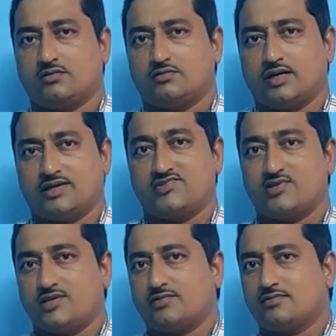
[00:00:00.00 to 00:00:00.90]
and
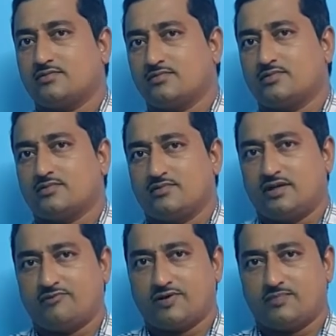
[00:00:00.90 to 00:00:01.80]
see the
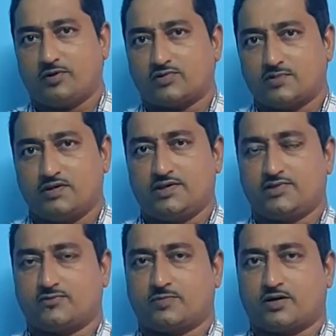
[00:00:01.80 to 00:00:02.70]
different possibilities
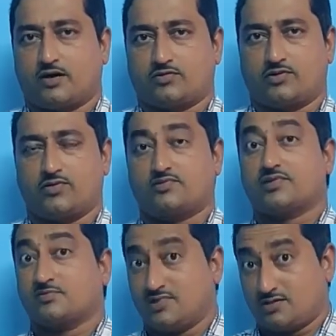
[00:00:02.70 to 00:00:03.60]
of pronoun. You have
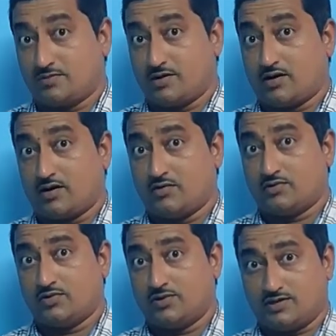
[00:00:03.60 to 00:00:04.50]
subject pronoun,
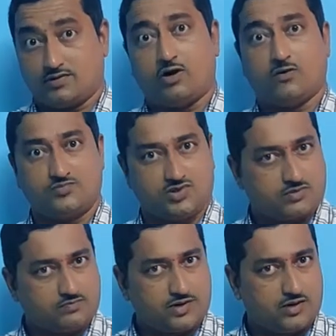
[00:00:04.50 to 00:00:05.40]
you have
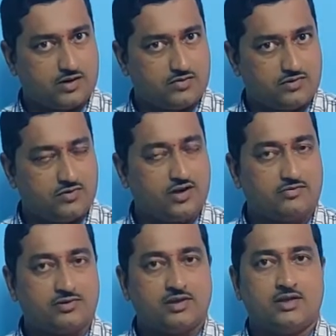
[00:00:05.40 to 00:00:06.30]
object pronoun, you
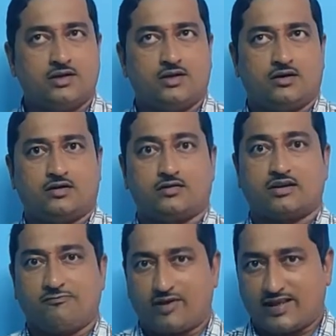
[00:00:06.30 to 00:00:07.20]
have
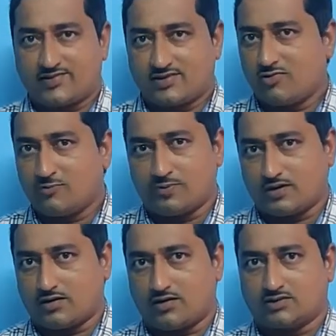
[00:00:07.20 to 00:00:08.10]
reflexive
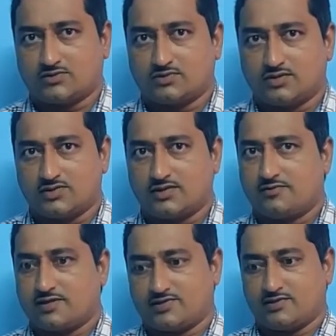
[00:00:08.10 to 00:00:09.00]
pronoun. Say
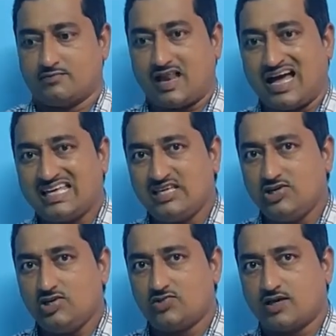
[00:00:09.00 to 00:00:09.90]
for example, I
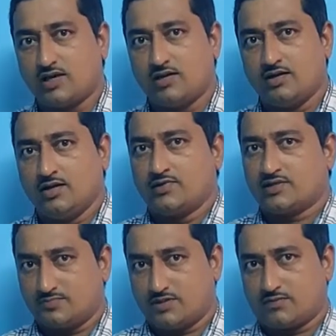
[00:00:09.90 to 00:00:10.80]
is a
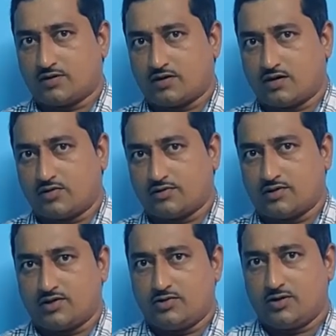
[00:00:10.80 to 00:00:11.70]
subject pronoun,
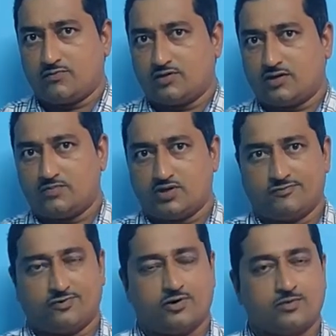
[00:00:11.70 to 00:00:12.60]
and you have the object
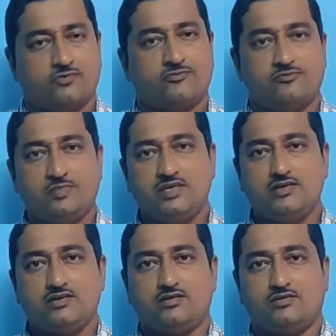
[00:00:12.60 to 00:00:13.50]
form of
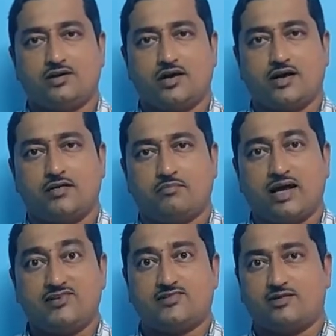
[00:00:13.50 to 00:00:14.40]
me and
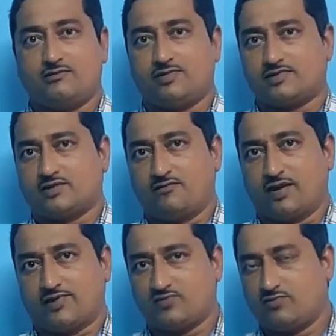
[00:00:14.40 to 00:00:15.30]
myself as a
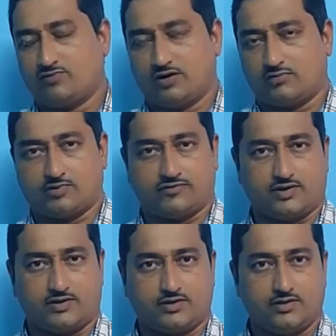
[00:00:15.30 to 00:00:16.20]
reflexive form of
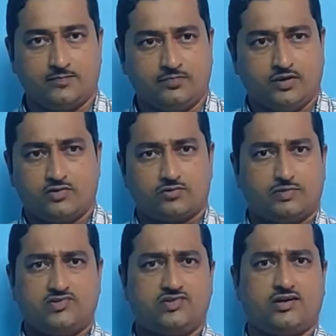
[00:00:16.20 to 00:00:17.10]
it. So
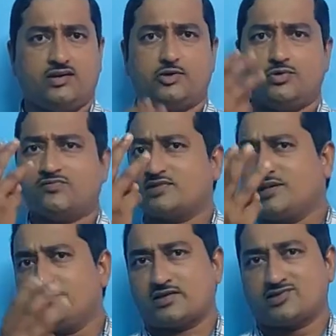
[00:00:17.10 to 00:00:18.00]
basically you have
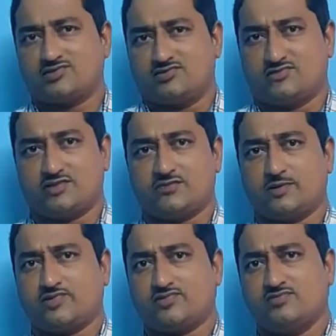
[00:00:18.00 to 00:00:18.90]
three persons, first
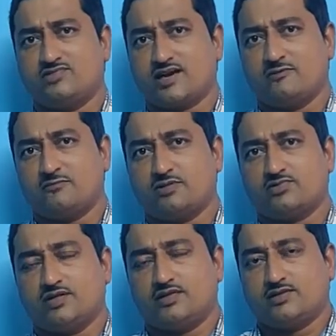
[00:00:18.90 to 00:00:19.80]
person, second
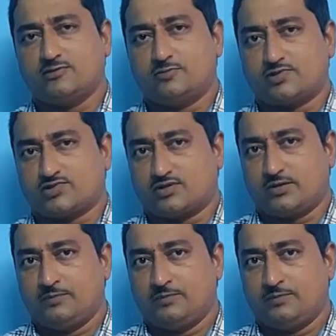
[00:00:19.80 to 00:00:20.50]
person and third person,